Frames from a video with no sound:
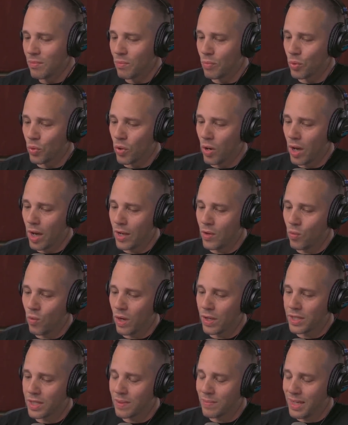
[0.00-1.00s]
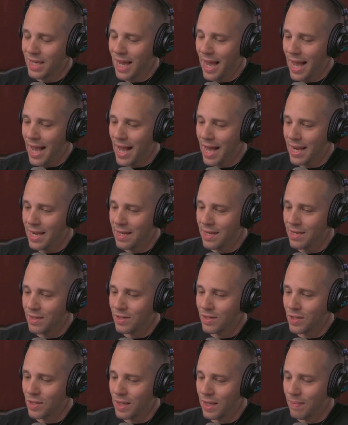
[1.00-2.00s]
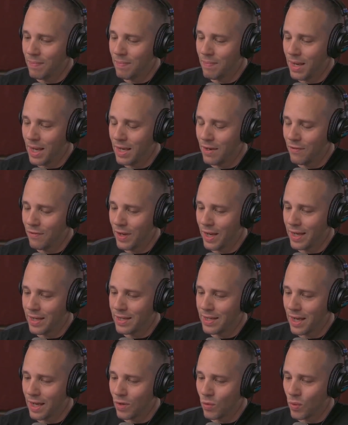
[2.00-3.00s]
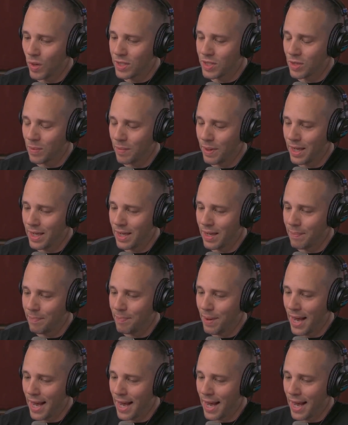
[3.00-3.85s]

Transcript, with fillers: Braun wants to be added to the main event at WrestleMania